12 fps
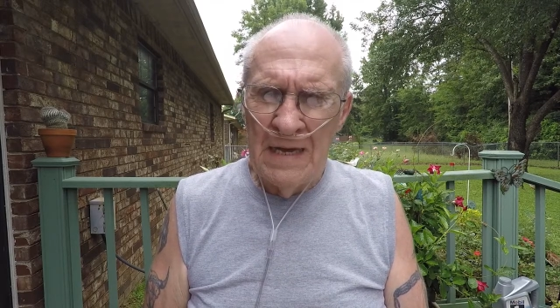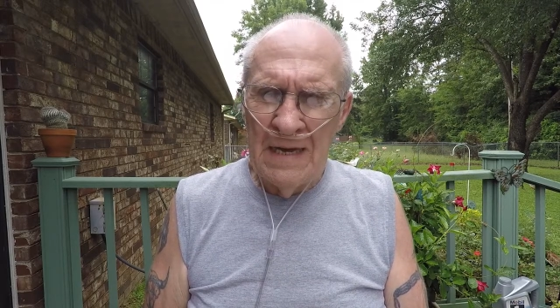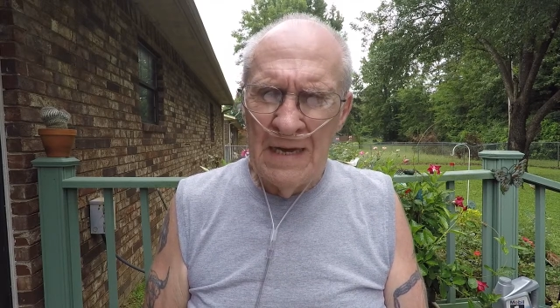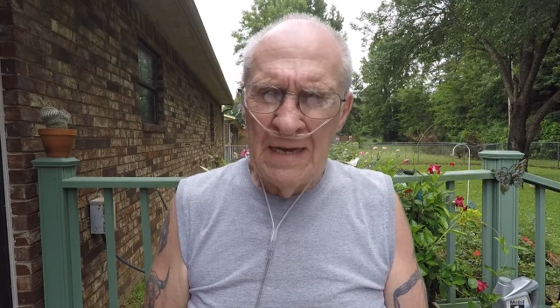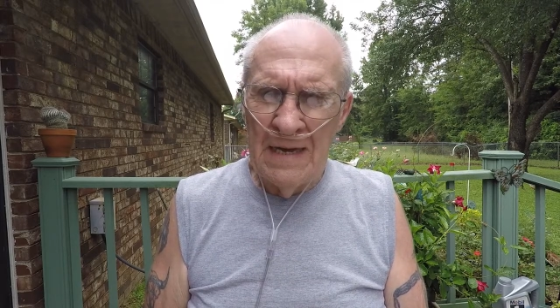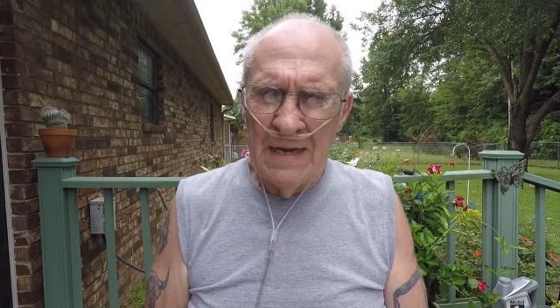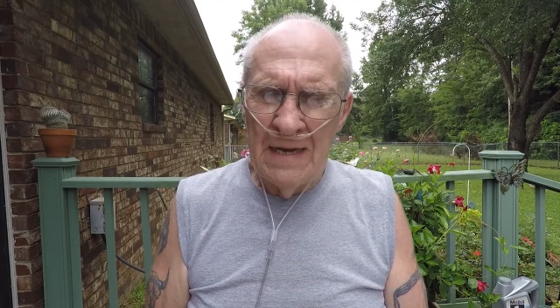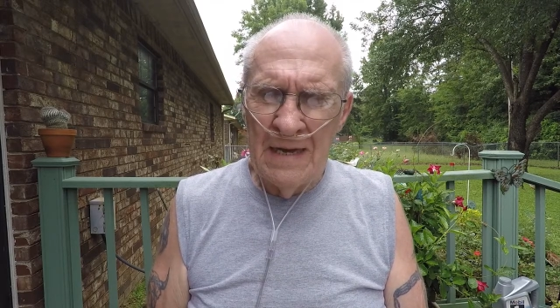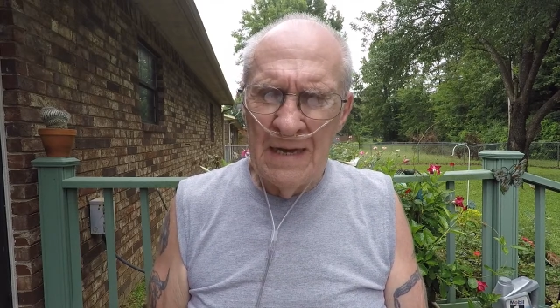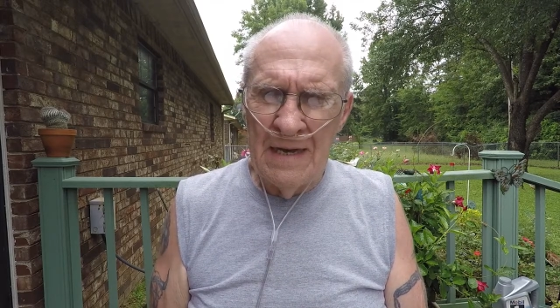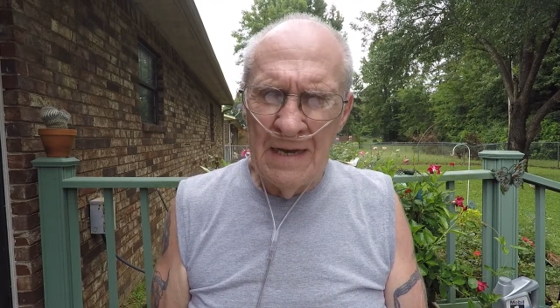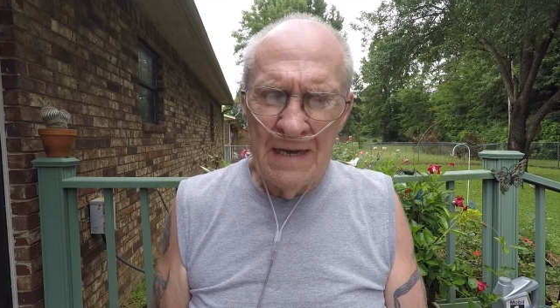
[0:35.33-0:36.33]

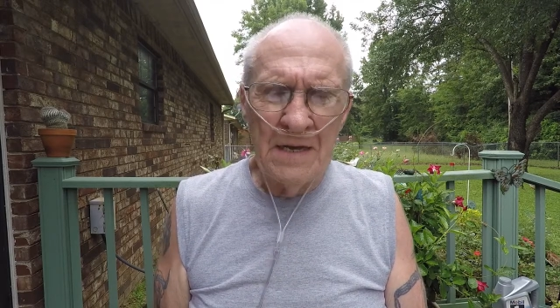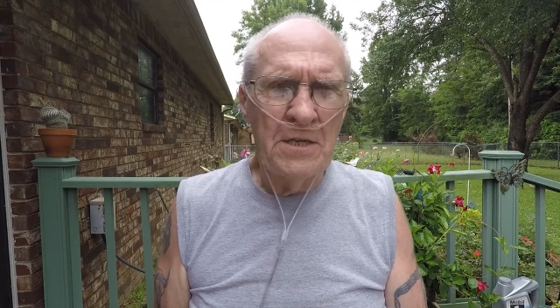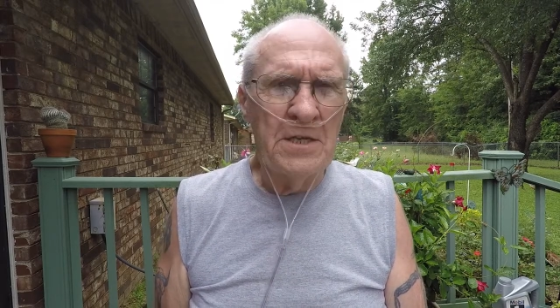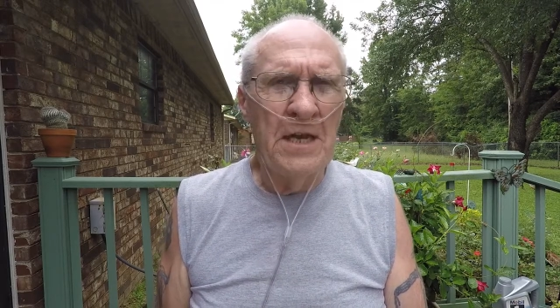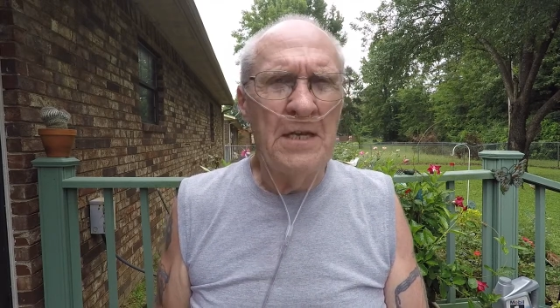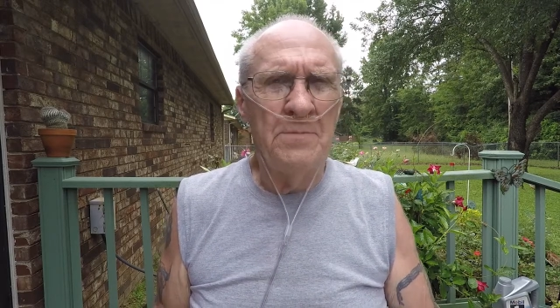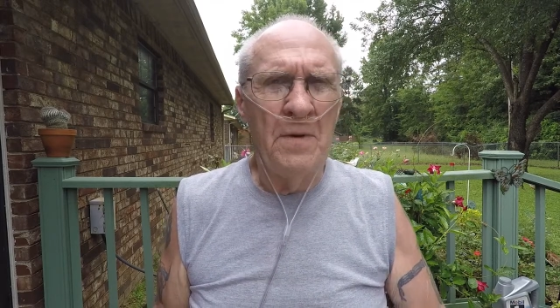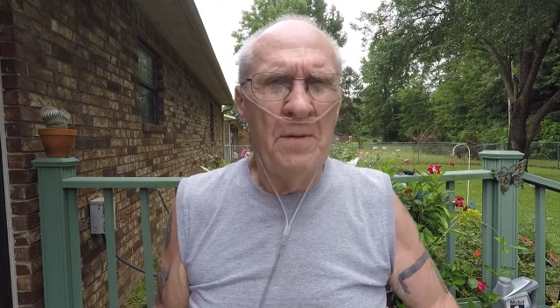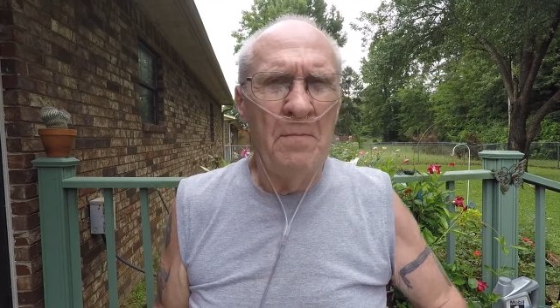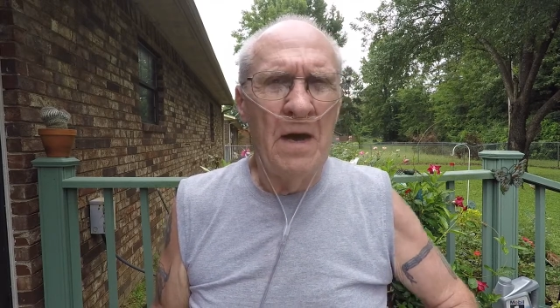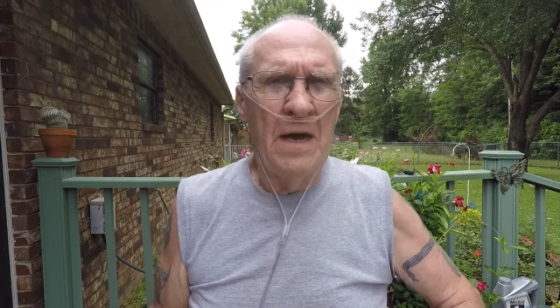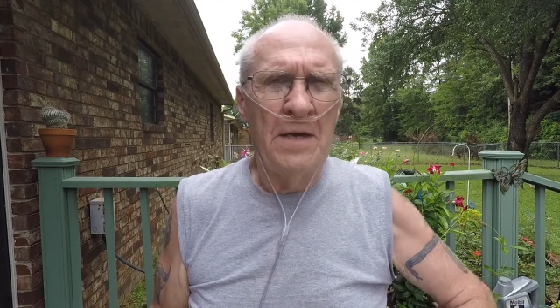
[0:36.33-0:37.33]
I had to change my
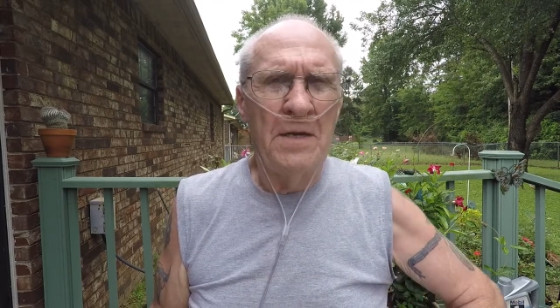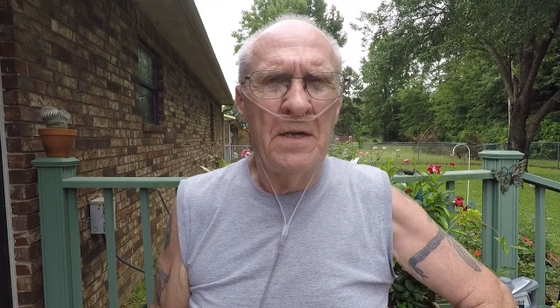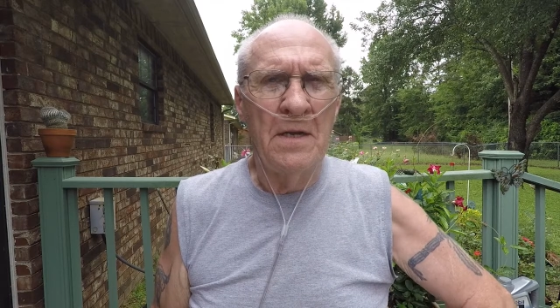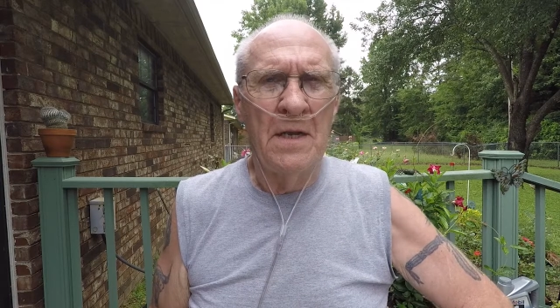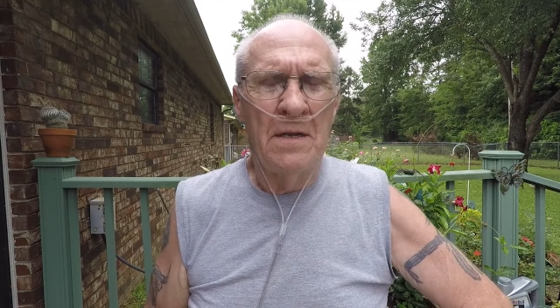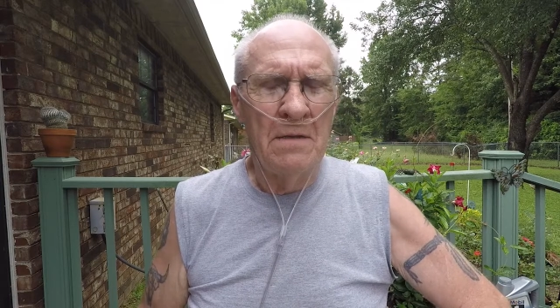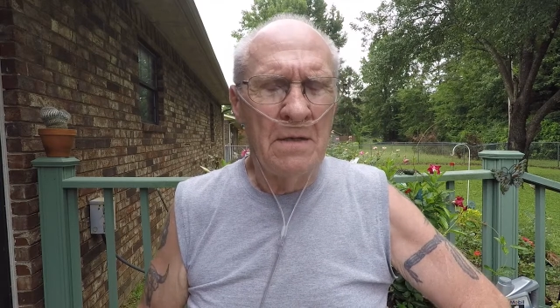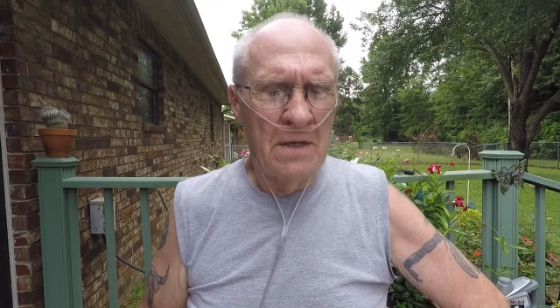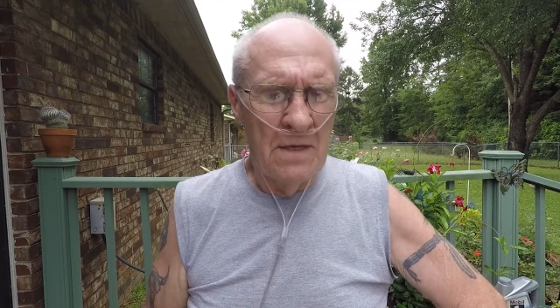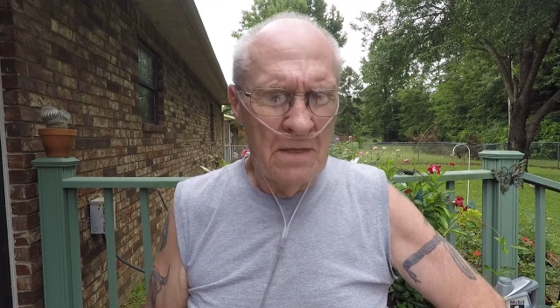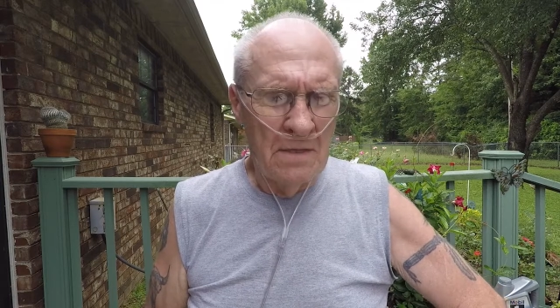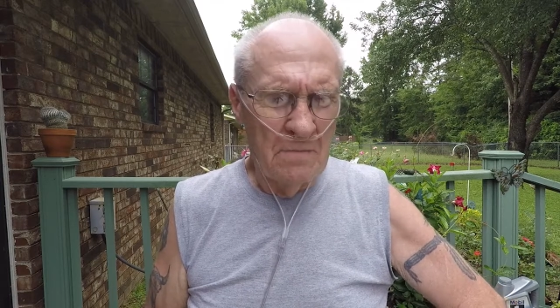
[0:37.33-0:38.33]
mind and
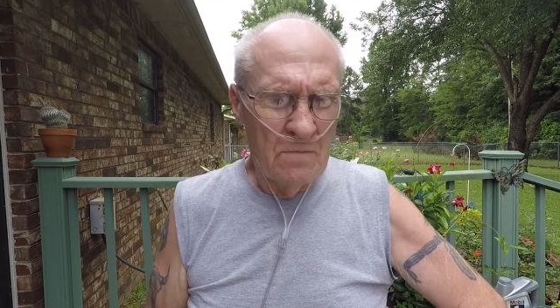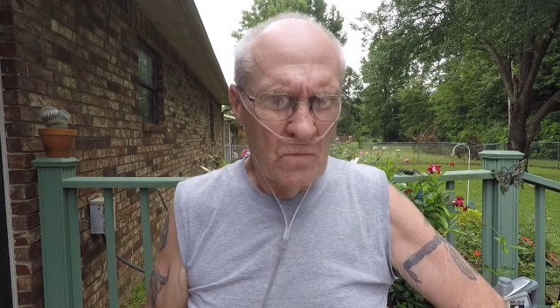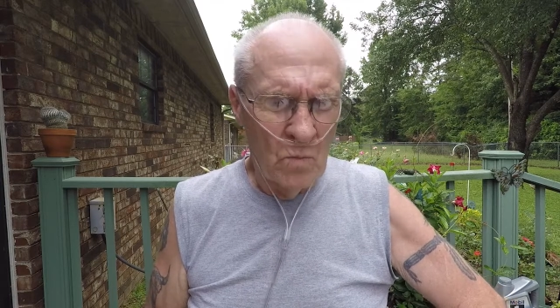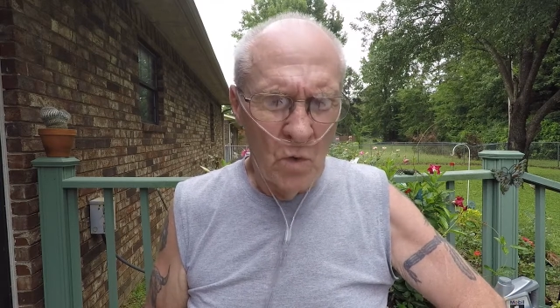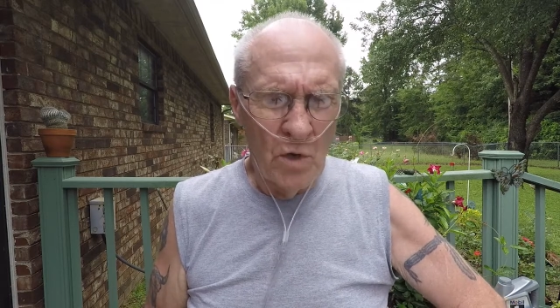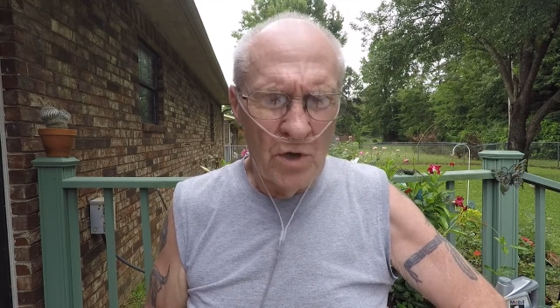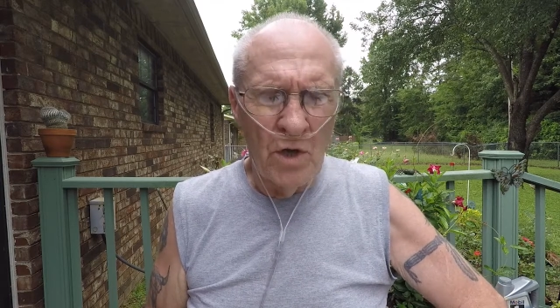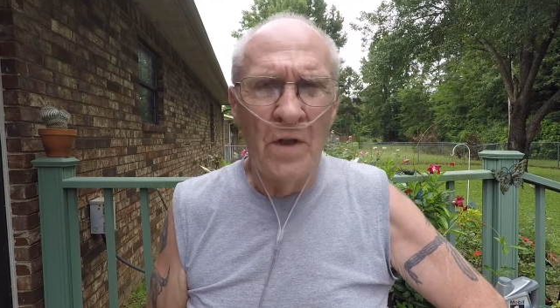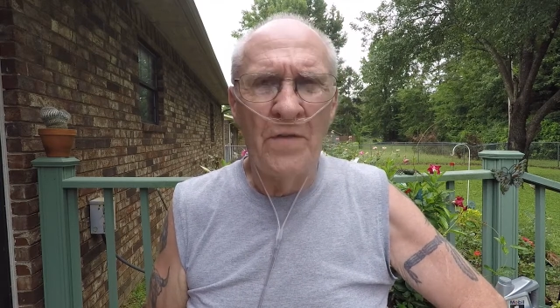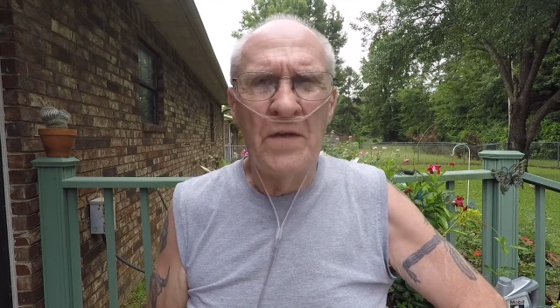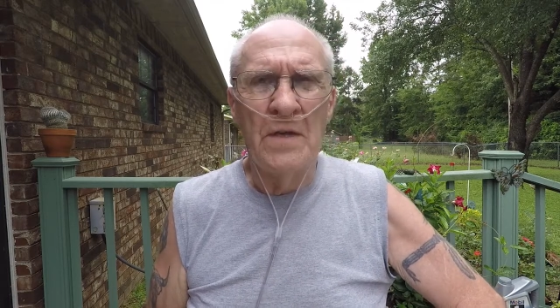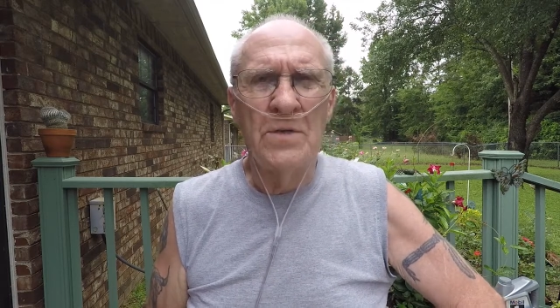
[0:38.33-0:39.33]
work
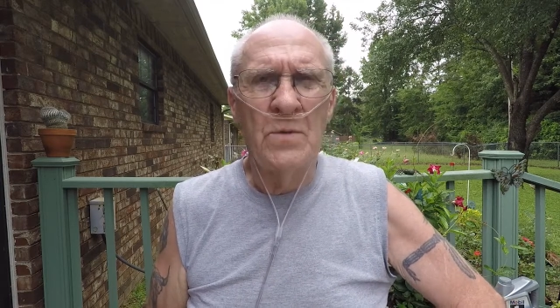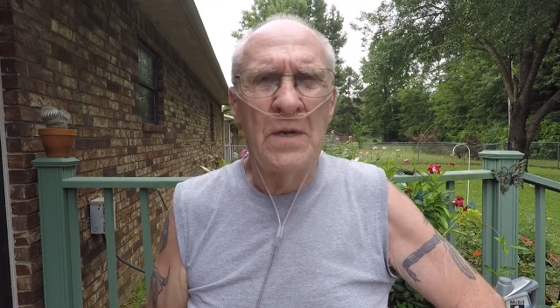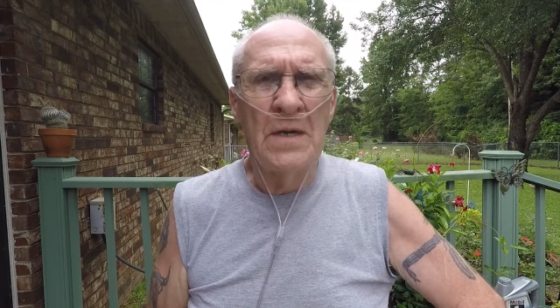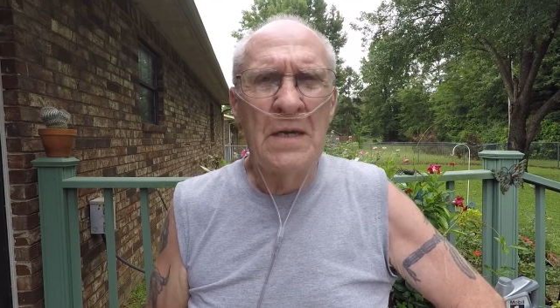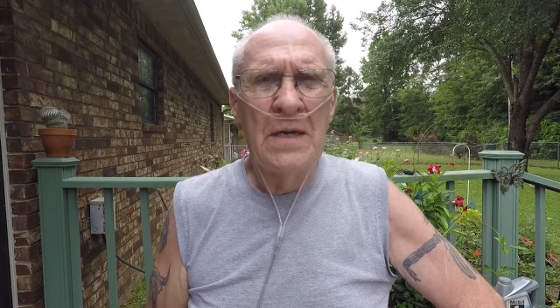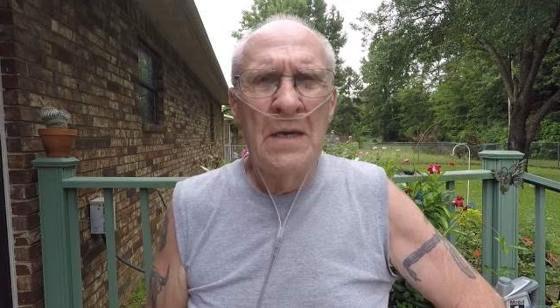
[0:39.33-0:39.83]
on this one.